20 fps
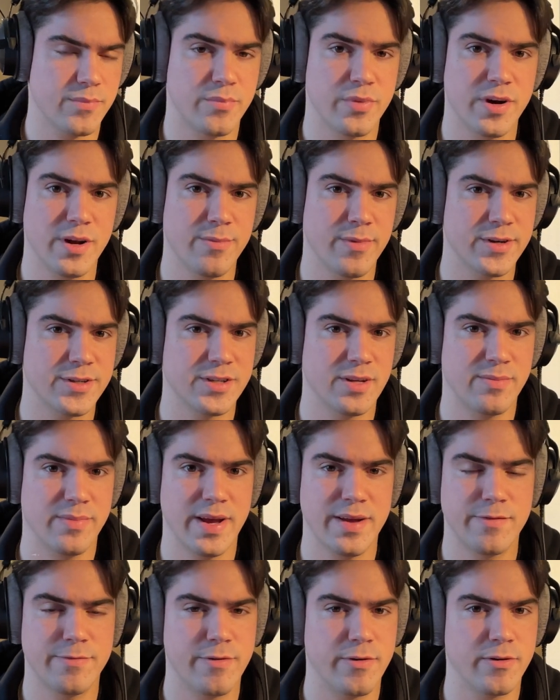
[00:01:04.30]
pretty much the
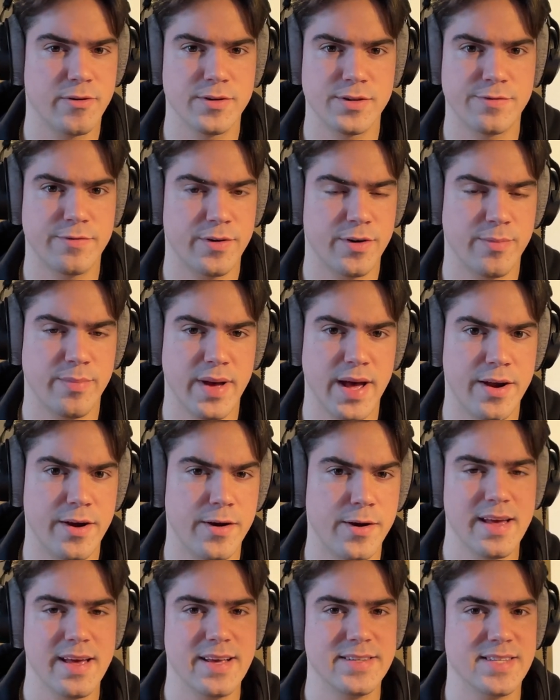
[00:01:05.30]
main focus for the
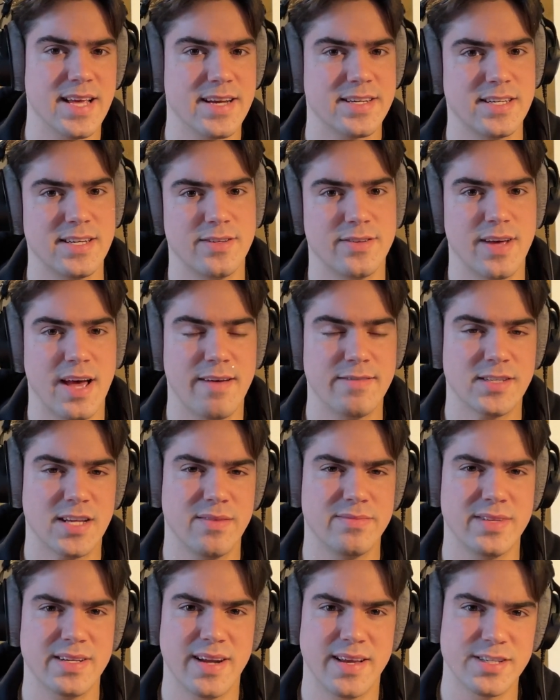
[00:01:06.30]
pattern is actually to have
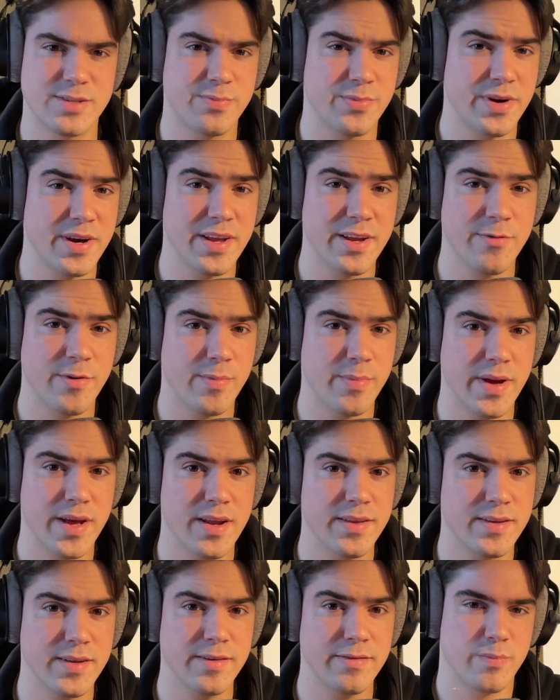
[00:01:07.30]
something that's pretty
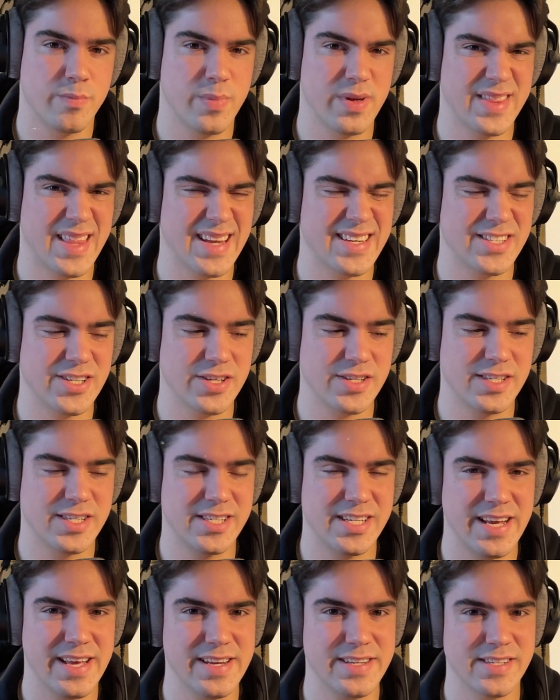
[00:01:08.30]
repetitive, but that just
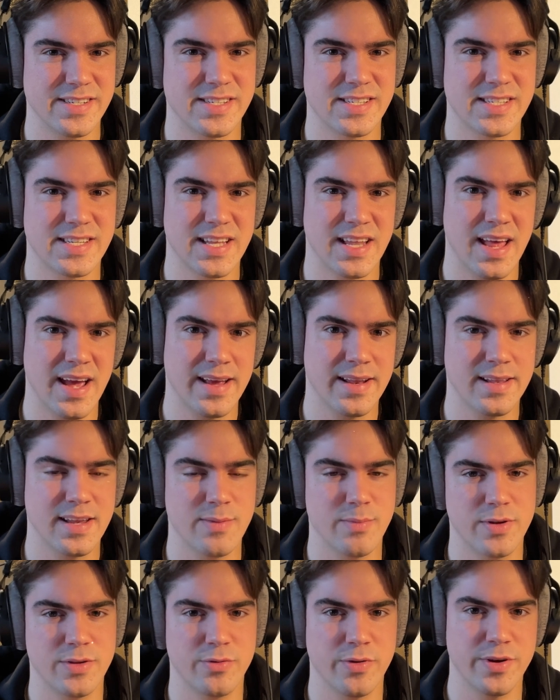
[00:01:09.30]
changes
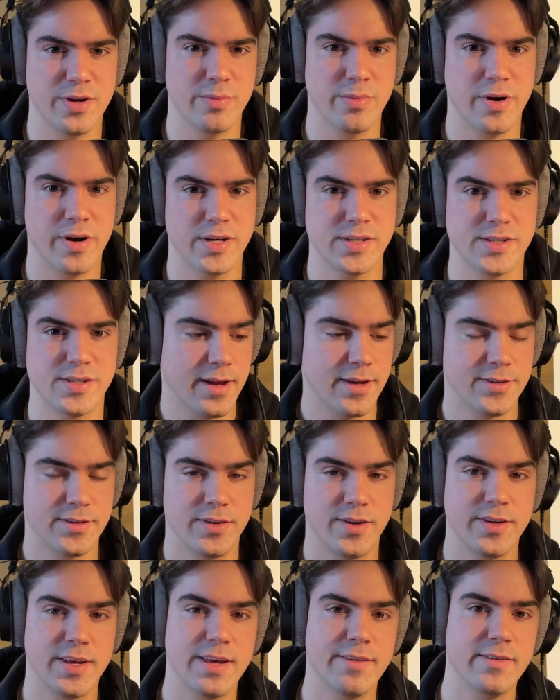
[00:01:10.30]
slightly between the bars.
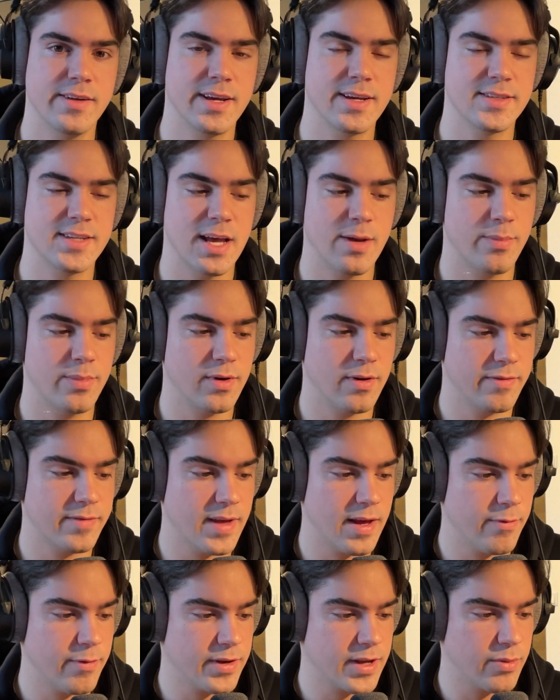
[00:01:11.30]
So to give an example of
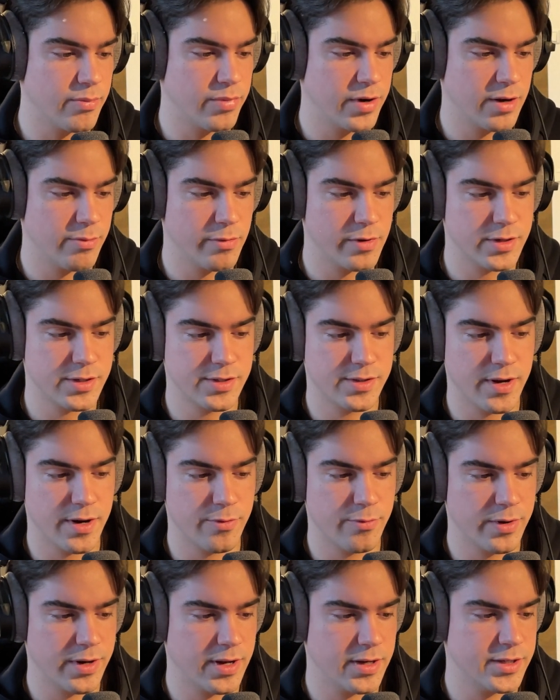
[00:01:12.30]
that, we can pretty much
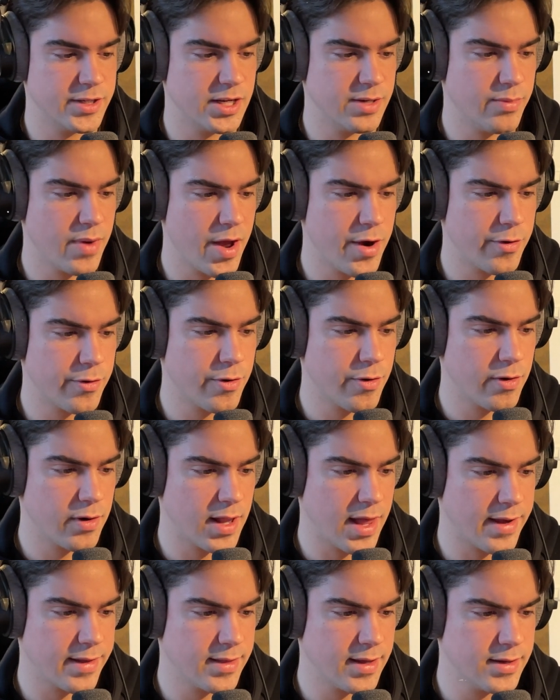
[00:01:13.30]
start with a G minor chord
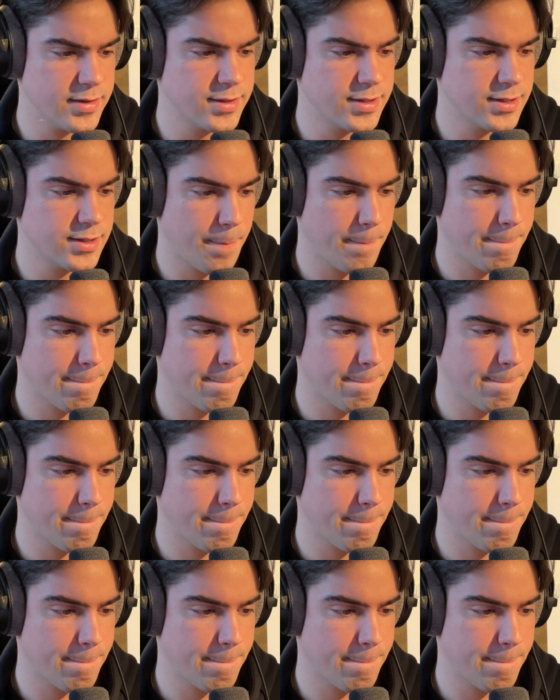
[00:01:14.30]
like this.